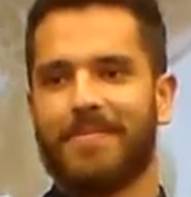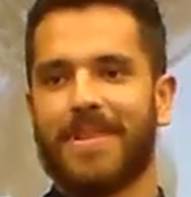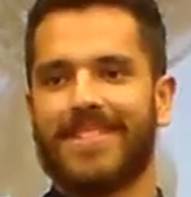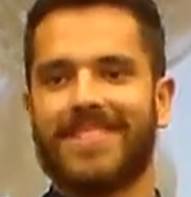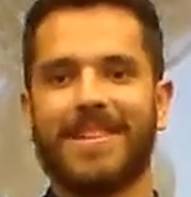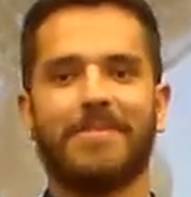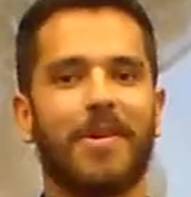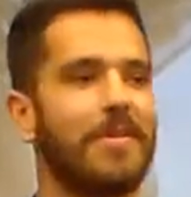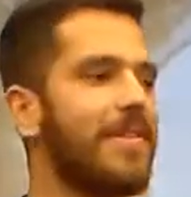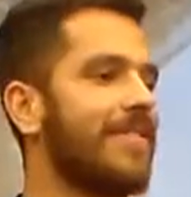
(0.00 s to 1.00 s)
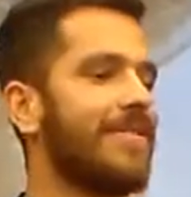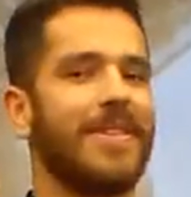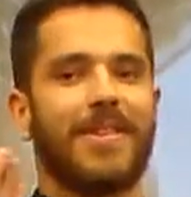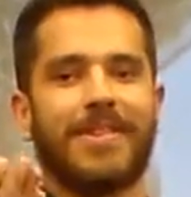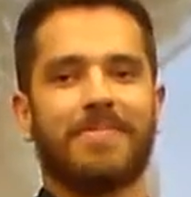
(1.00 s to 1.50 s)
Miss T-Mobile,
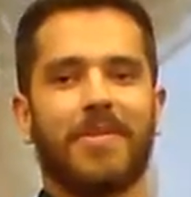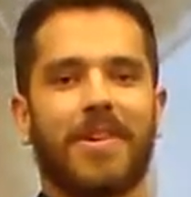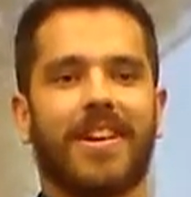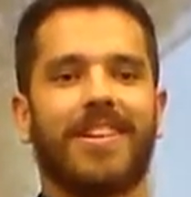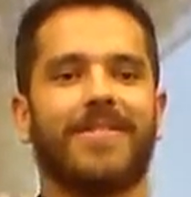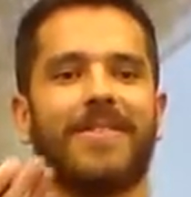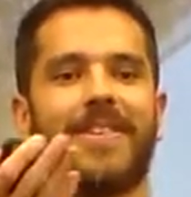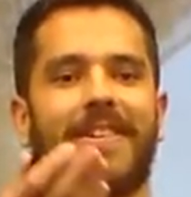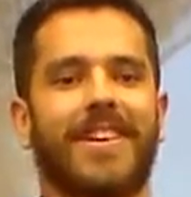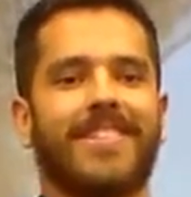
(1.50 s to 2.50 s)
whether it's Morgan, whether